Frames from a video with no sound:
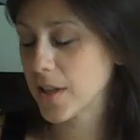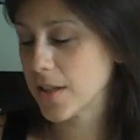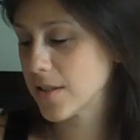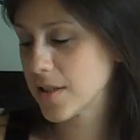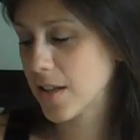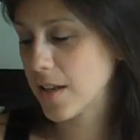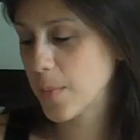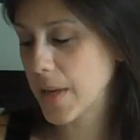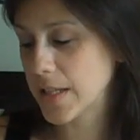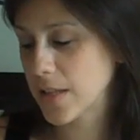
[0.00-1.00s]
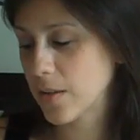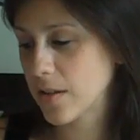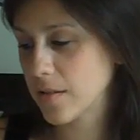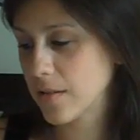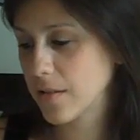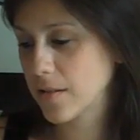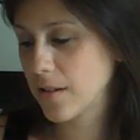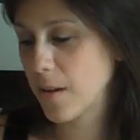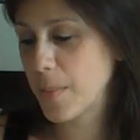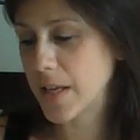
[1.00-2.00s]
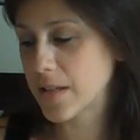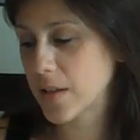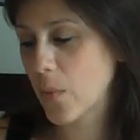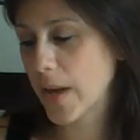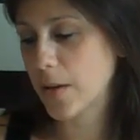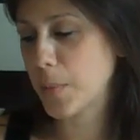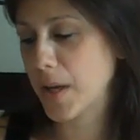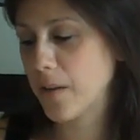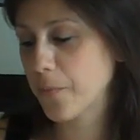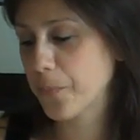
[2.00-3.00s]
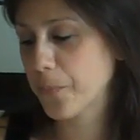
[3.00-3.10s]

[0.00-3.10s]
is an amazing, amazing way to be.